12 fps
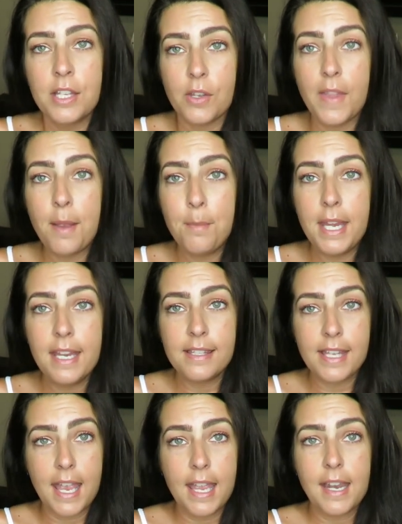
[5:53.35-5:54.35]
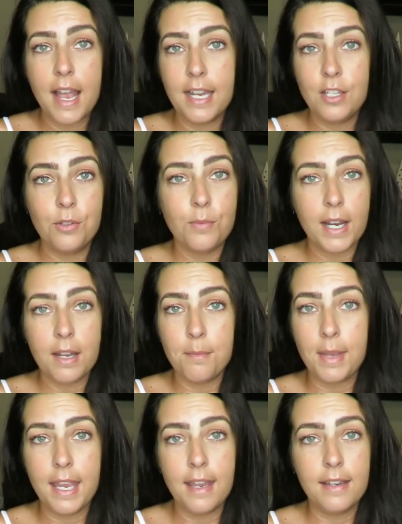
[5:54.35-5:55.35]
So that being said, I do
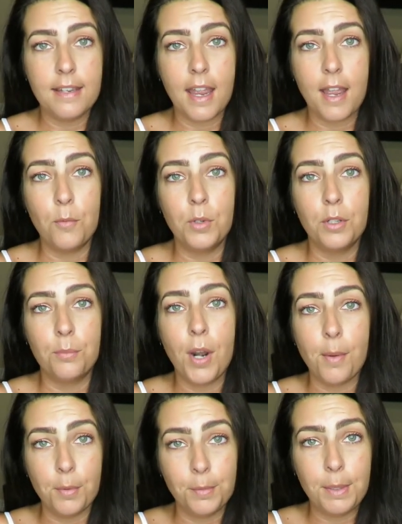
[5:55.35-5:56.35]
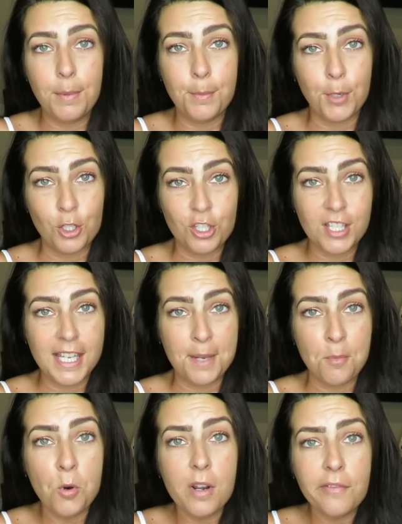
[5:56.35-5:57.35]
recommend, I will probably be
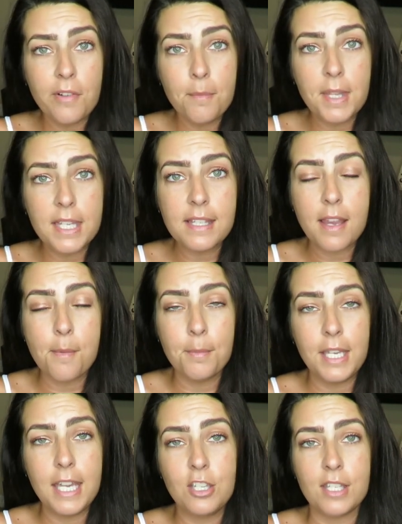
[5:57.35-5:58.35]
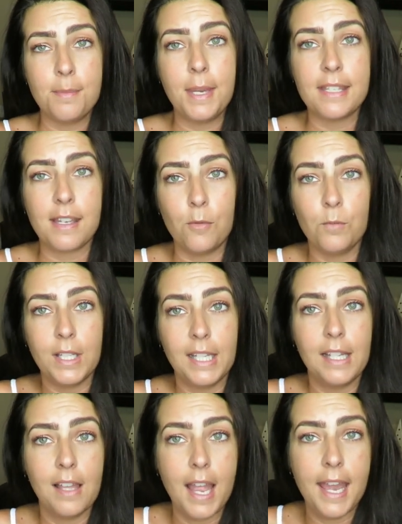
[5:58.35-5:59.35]
purchasing more from this company just because I
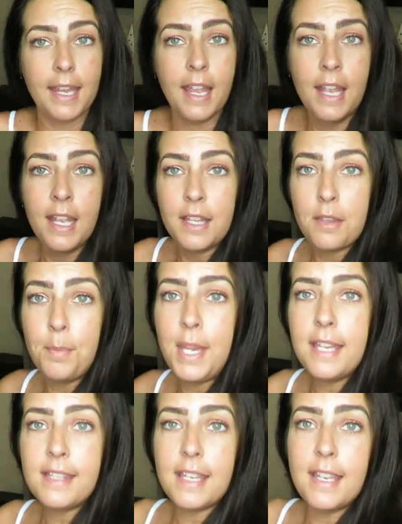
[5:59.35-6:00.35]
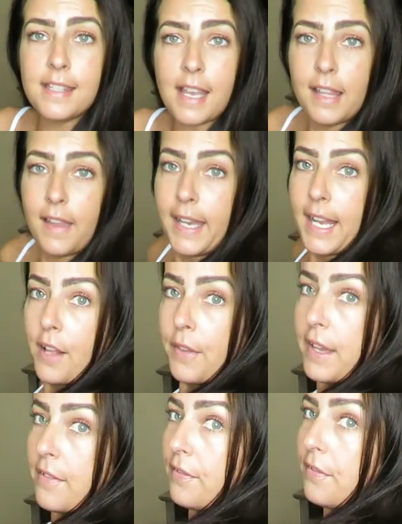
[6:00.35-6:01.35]
really like the pieces. I like how
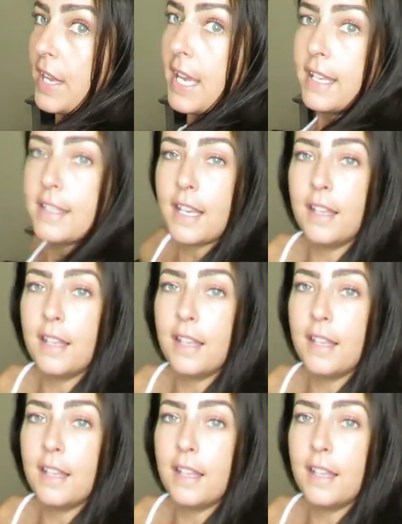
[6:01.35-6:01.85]
they fit.